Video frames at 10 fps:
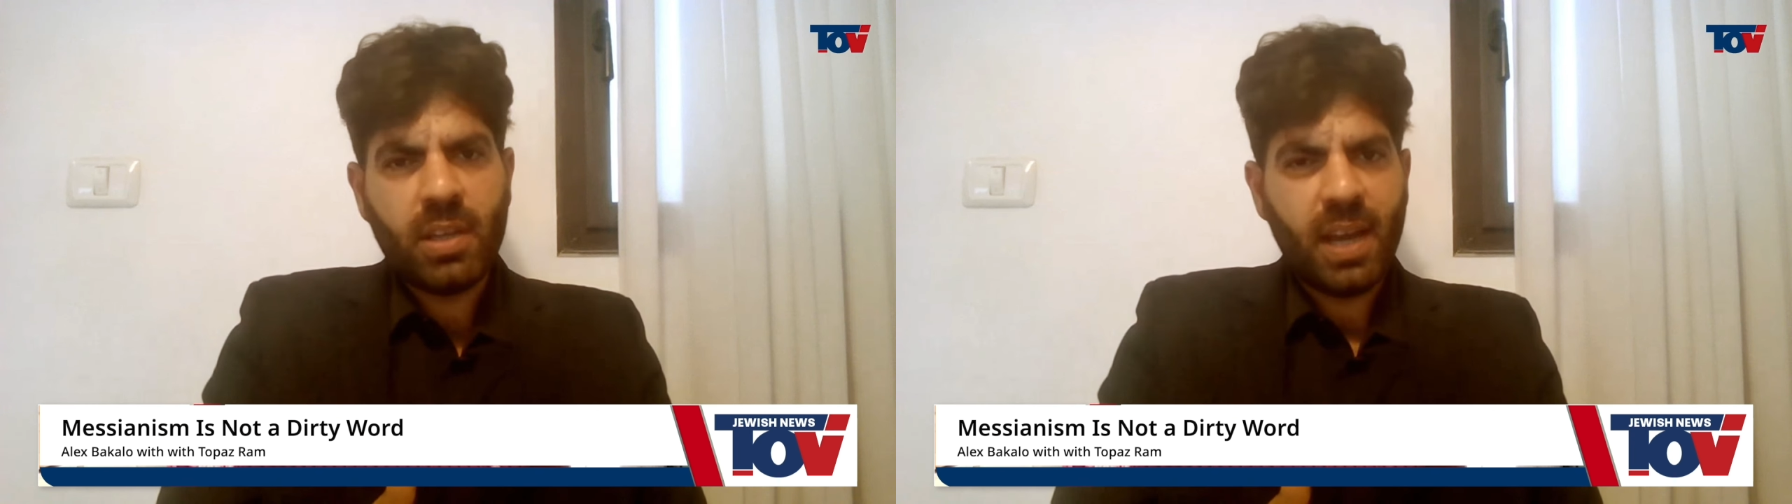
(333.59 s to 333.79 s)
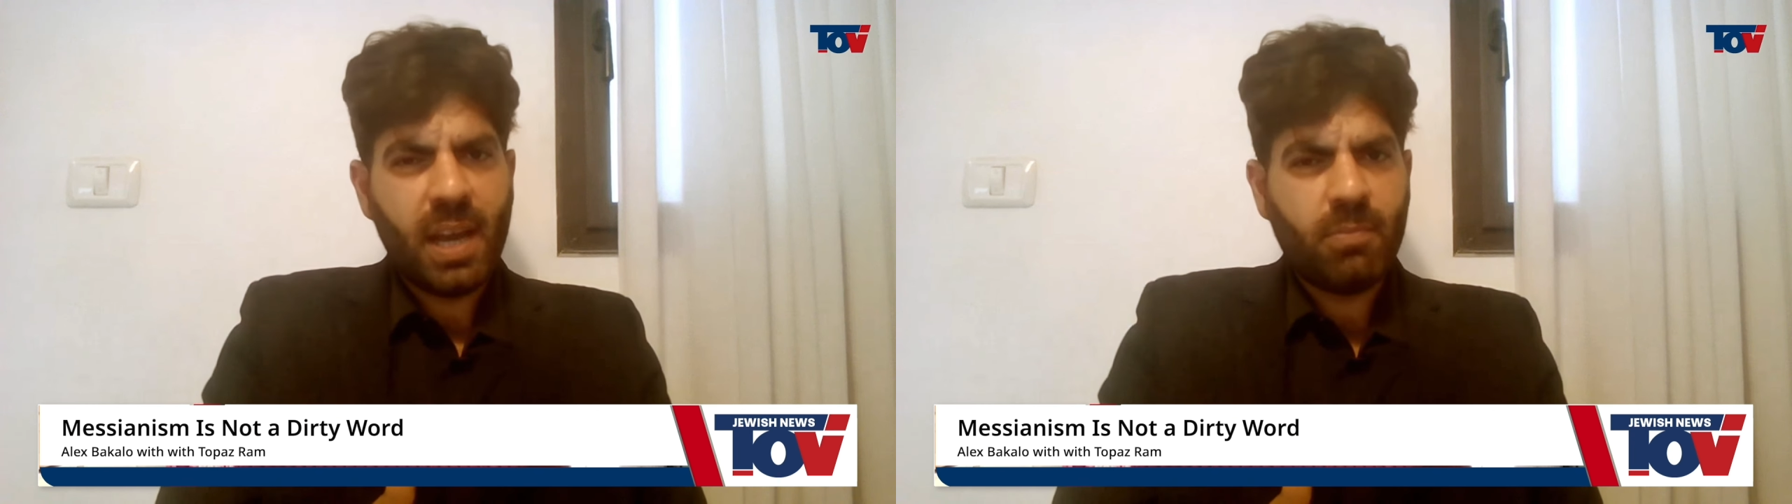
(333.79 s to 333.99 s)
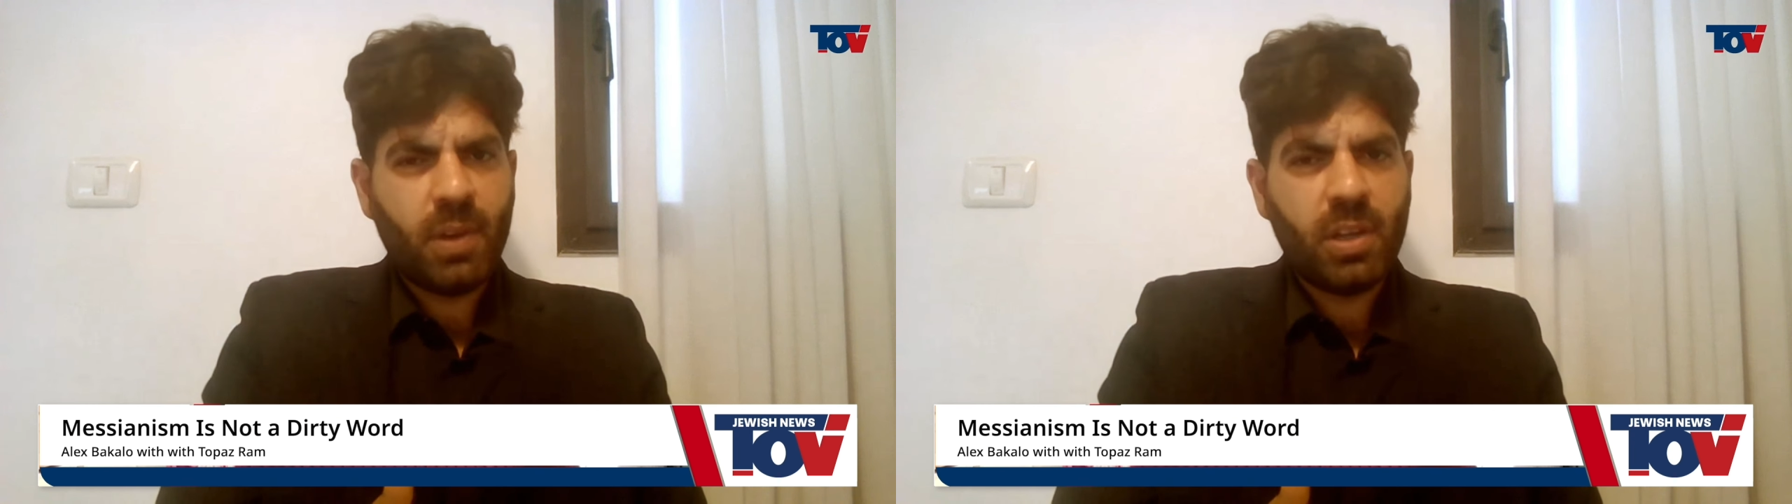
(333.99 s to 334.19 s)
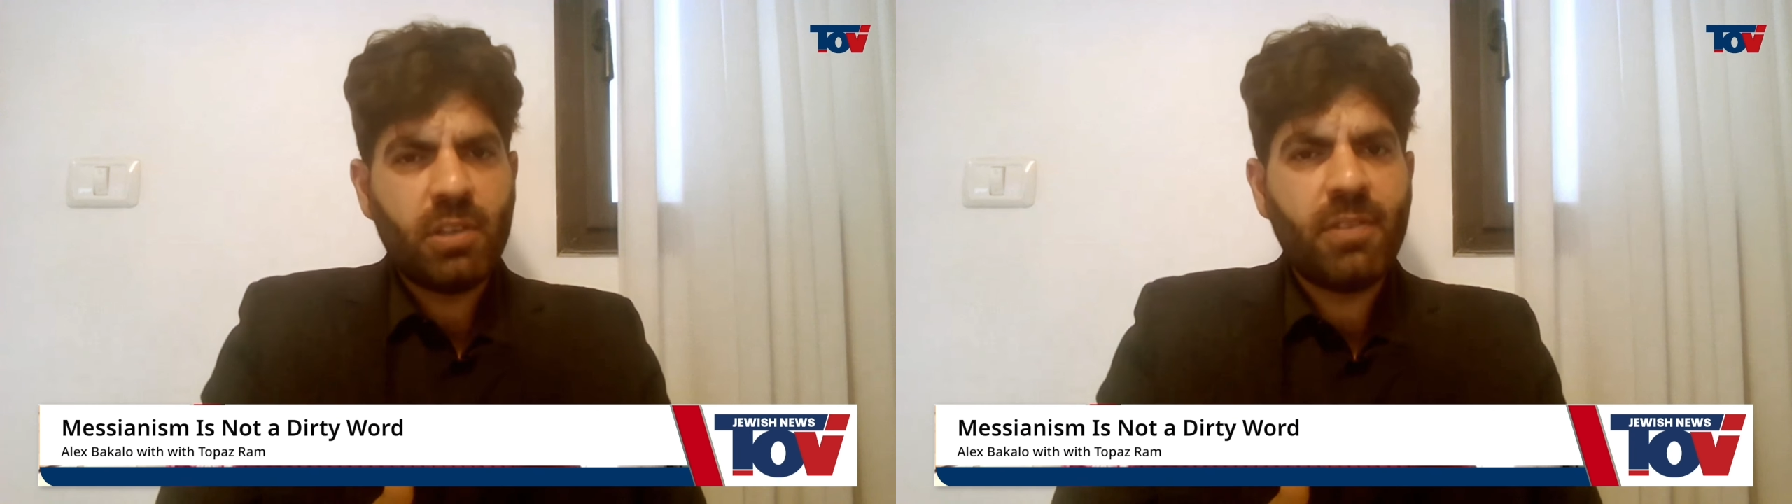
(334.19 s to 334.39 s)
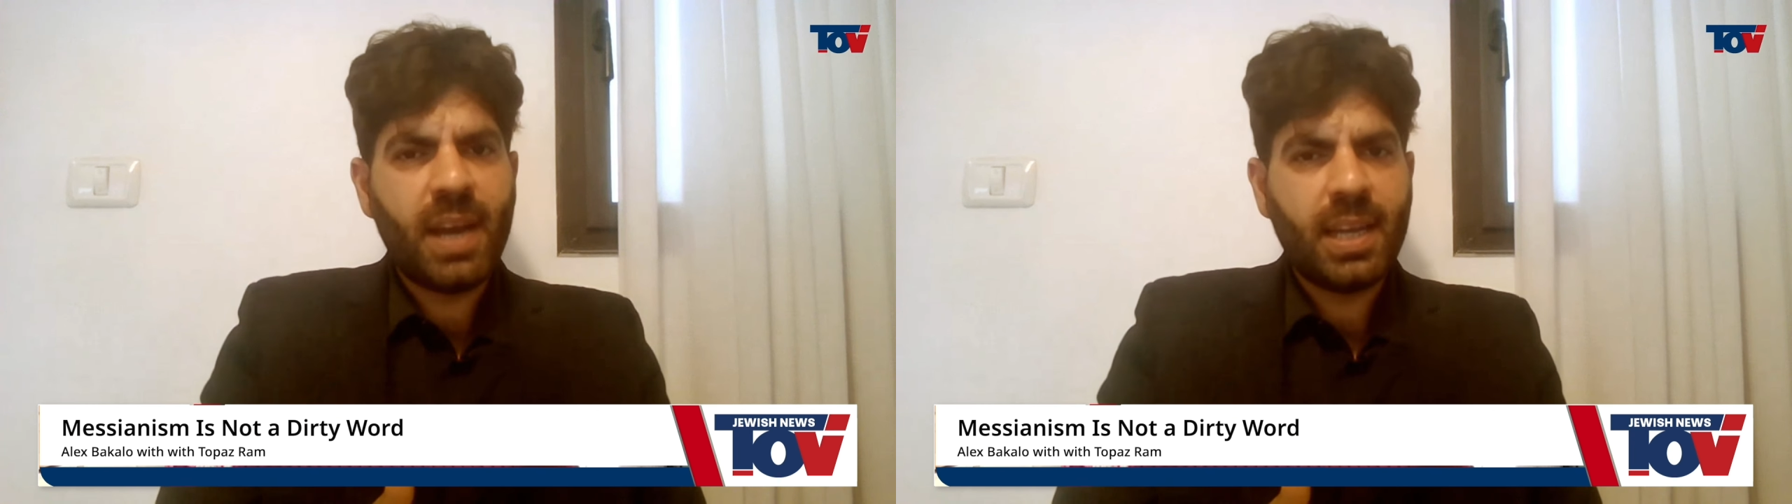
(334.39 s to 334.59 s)
not part
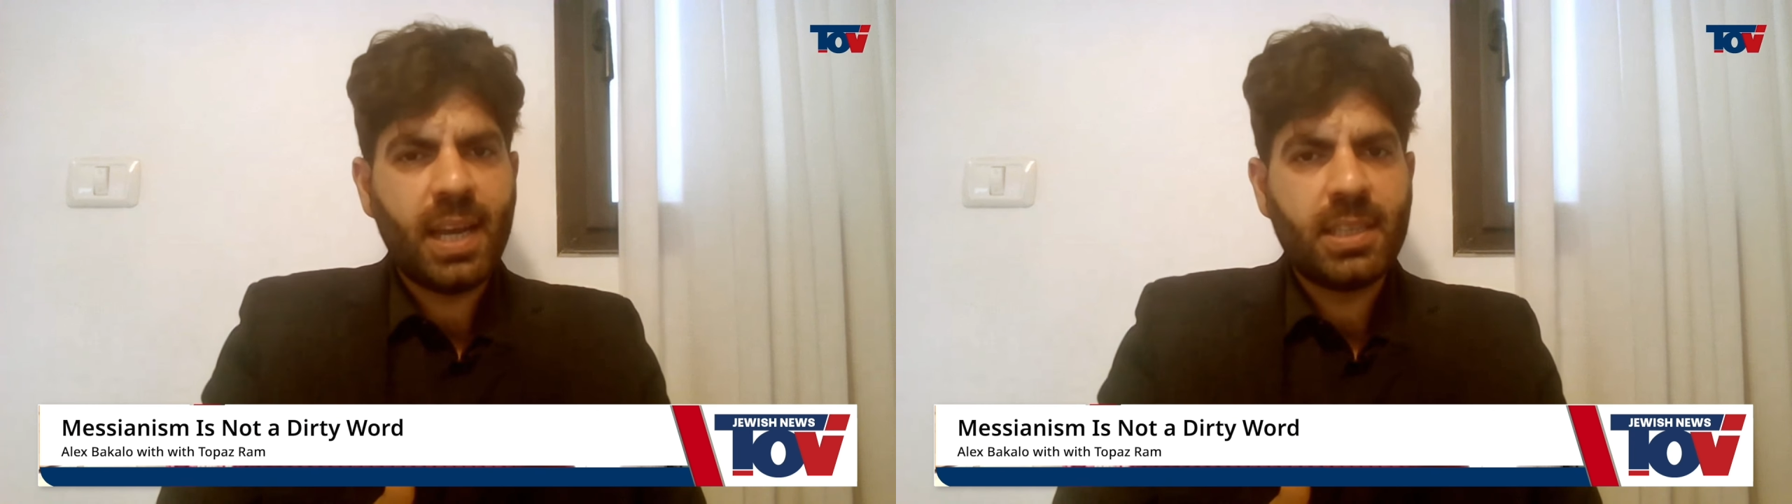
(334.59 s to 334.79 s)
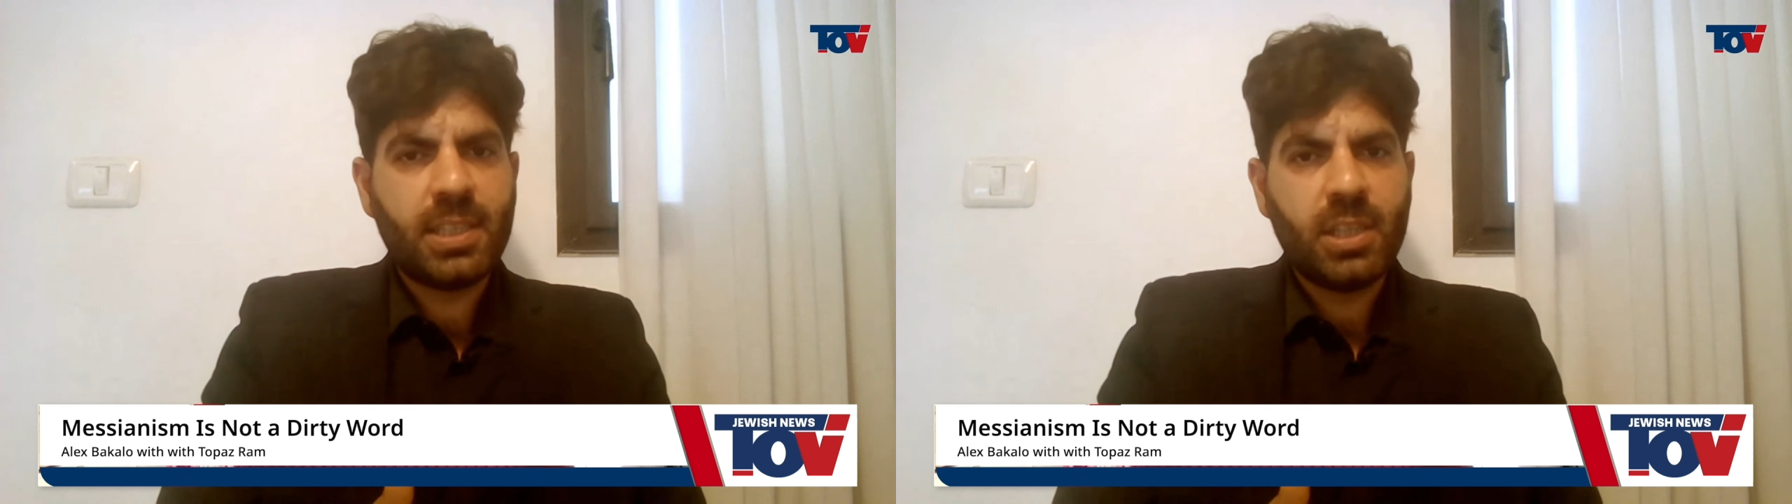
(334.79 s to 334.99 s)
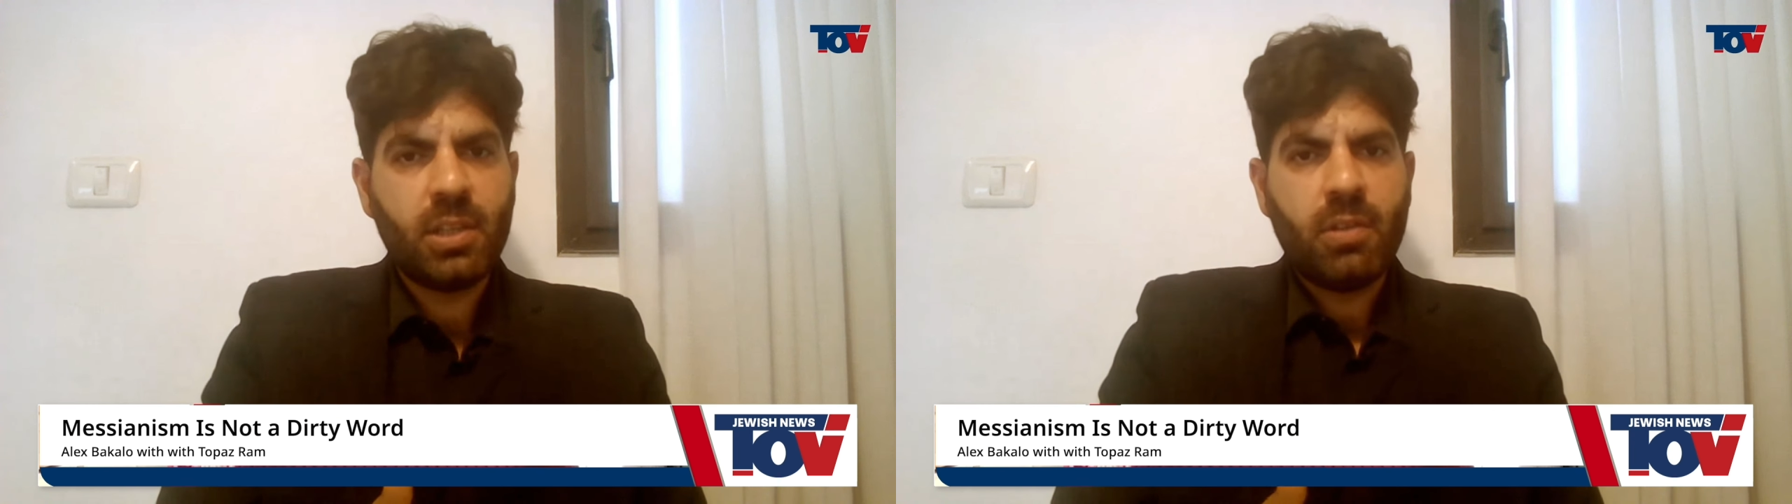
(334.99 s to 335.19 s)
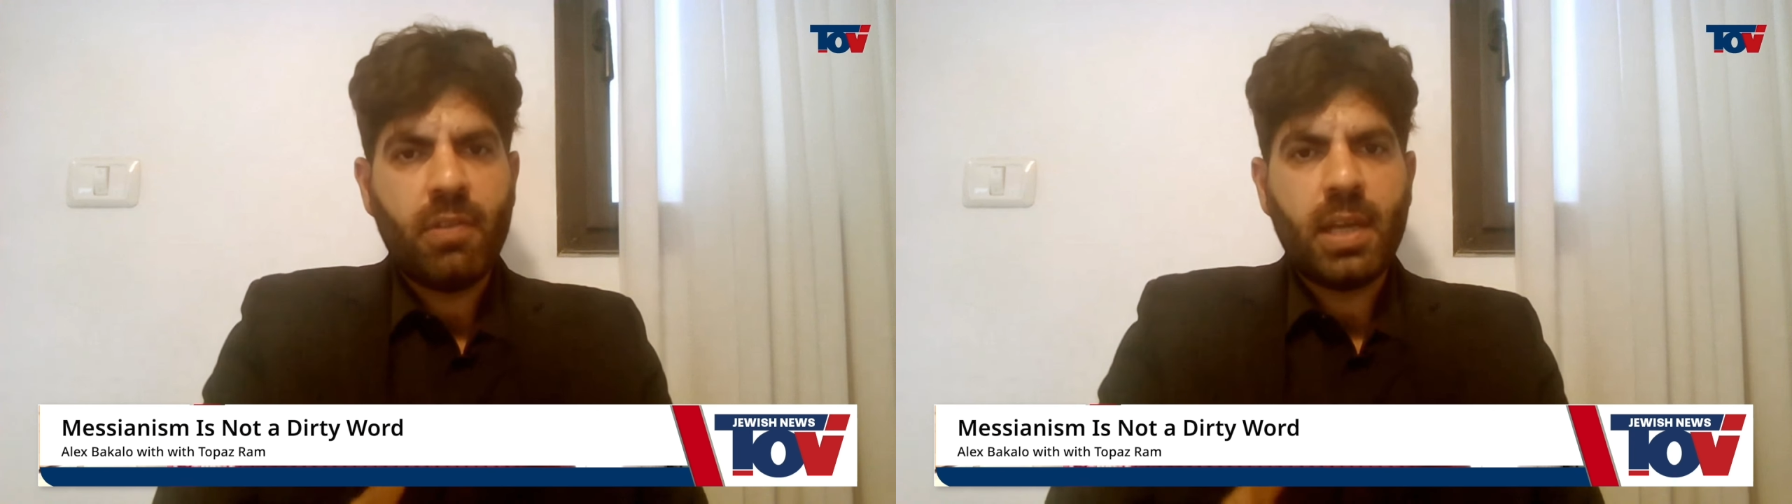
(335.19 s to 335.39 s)
of that ideal,